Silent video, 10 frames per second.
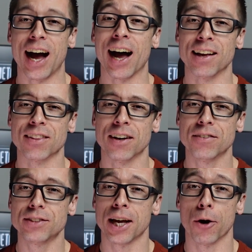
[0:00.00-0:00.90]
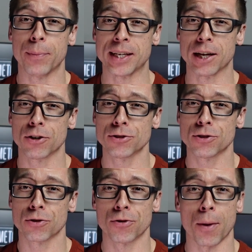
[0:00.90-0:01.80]
I love to help
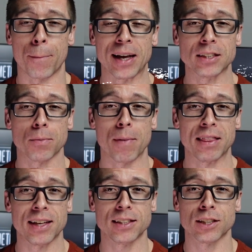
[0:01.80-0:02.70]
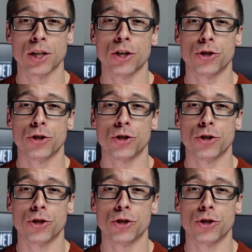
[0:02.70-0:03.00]
beginners learn the best methods